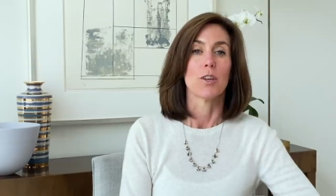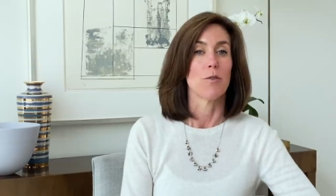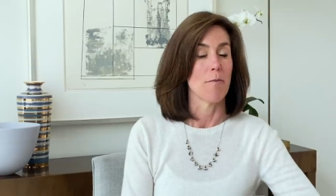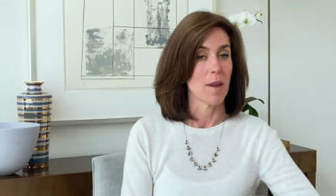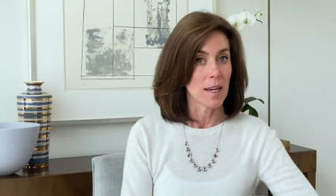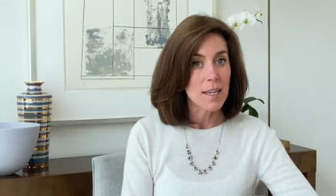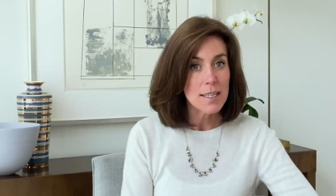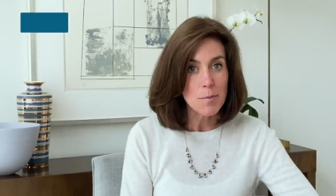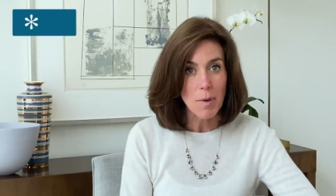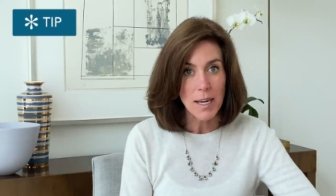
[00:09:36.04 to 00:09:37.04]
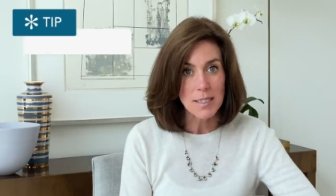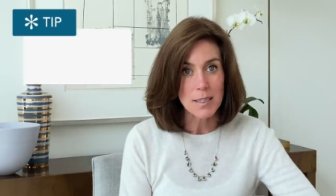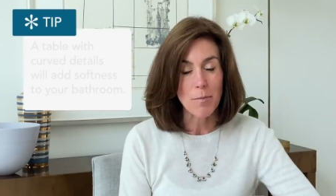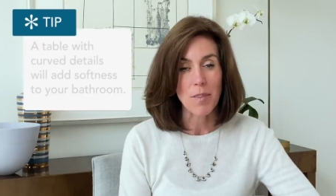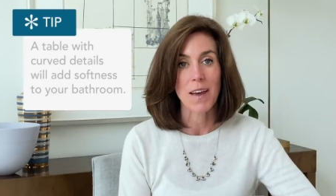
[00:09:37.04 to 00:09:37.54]
You may need to paint
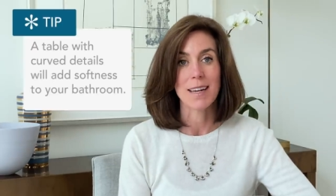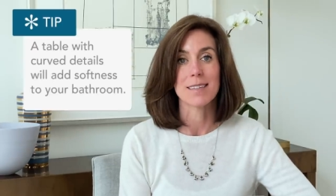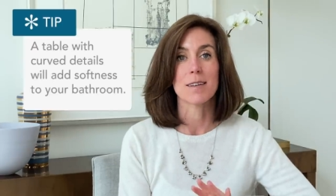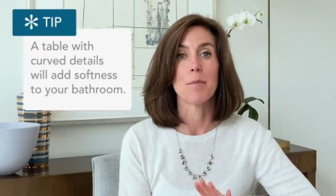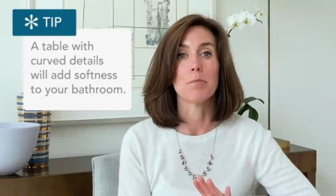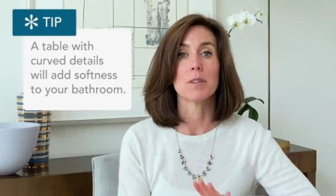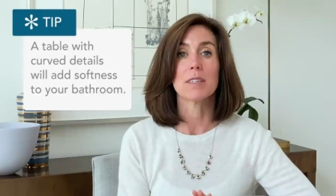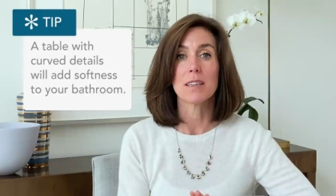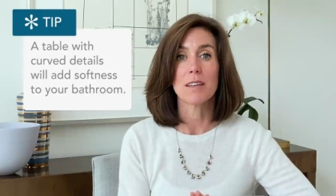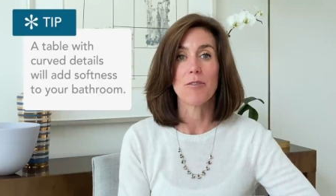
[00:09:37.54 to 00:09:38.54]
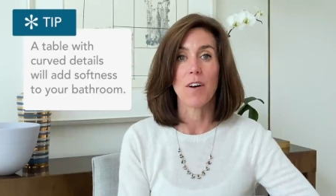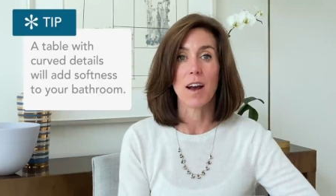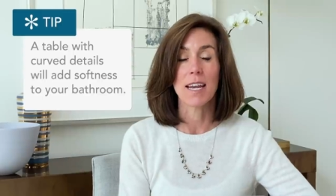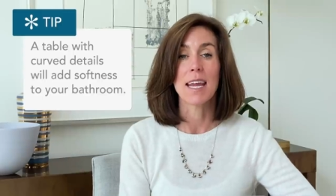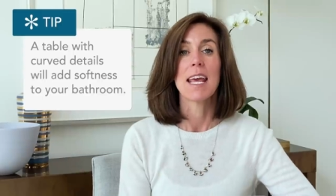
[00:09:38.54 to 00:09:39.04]
it, but that is completely
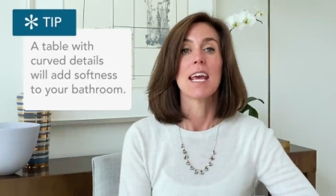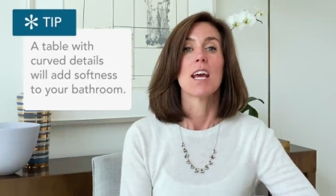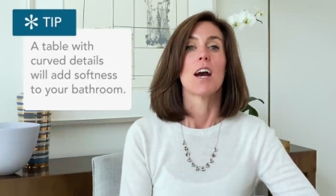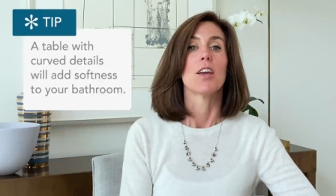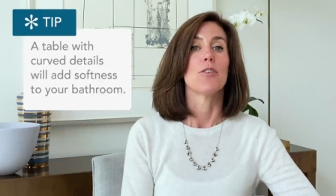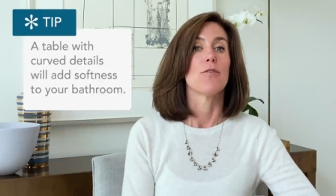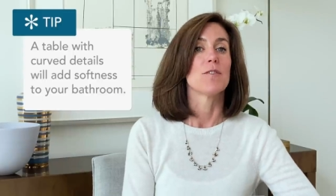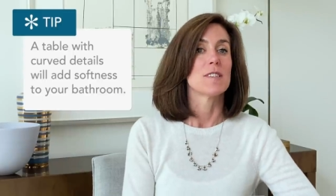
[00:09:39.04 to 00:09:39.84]
fine. You've